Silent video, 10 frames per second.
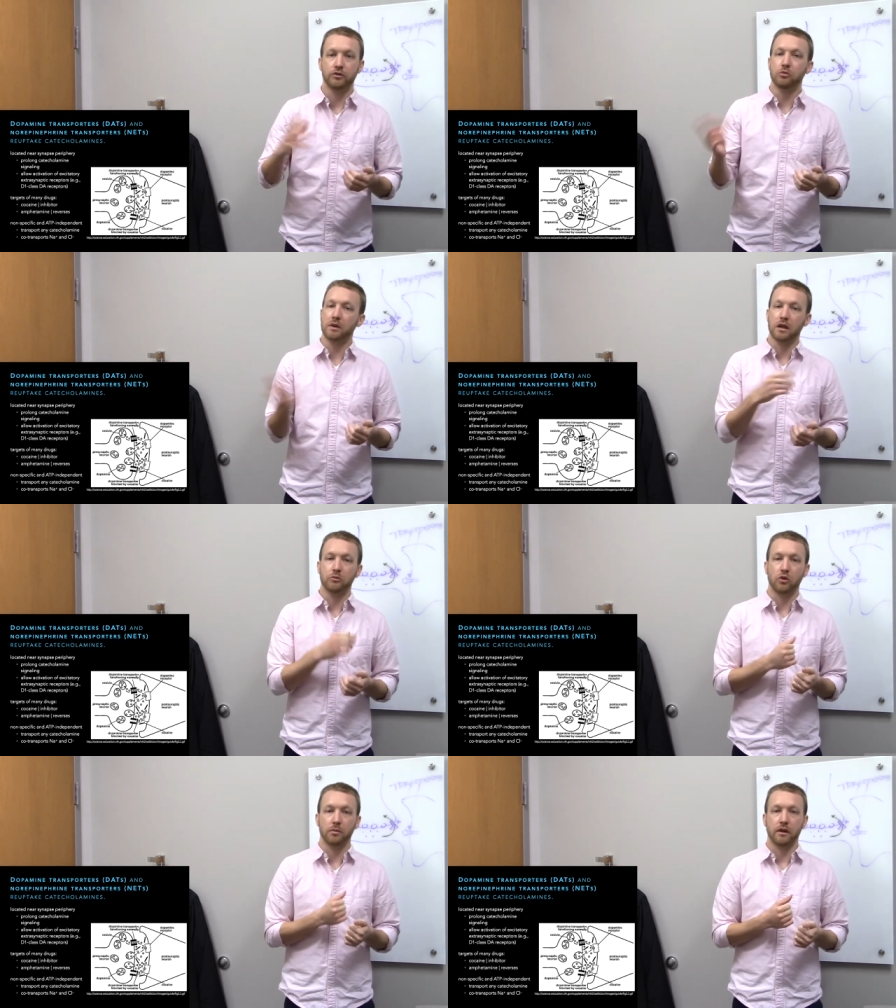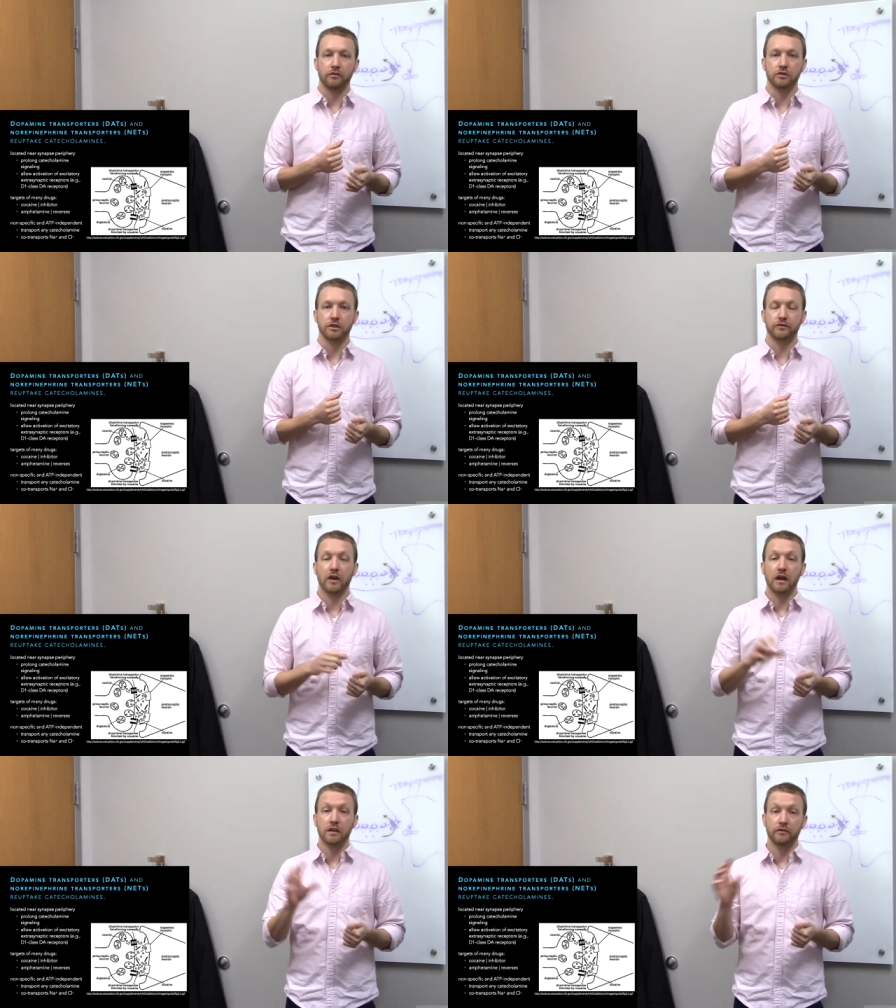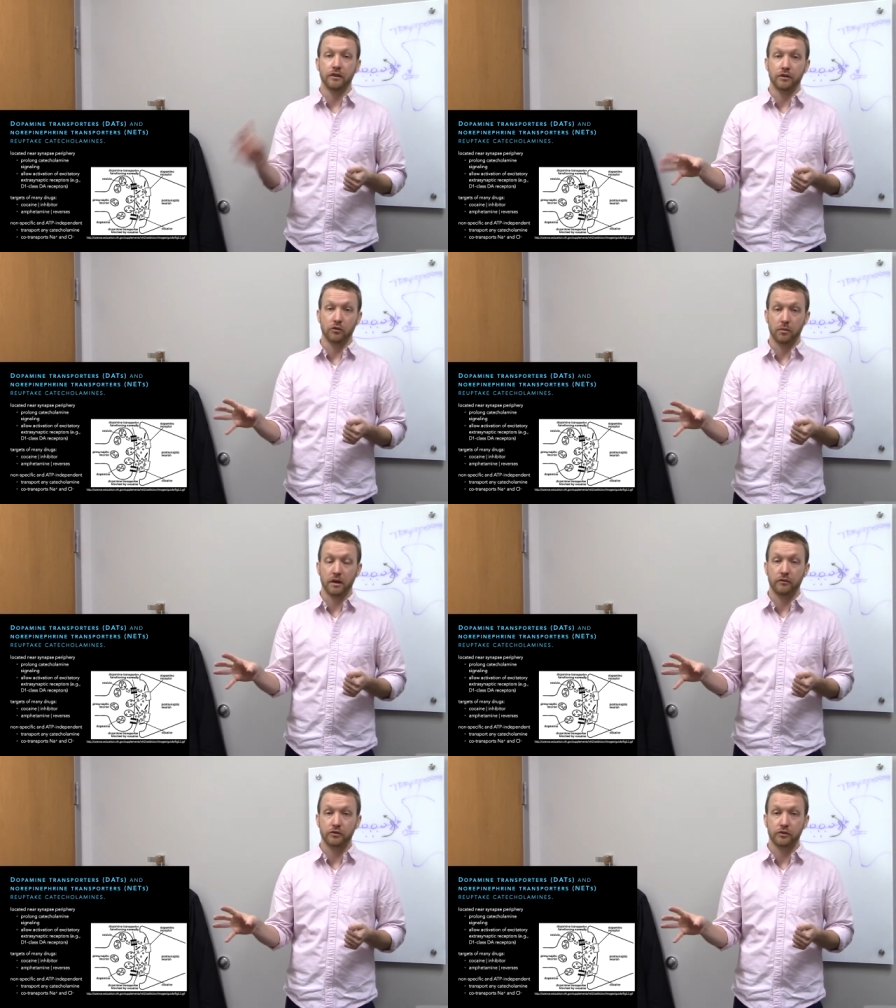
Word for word: you'll pick up norepinephrine just fine. The norepinephrine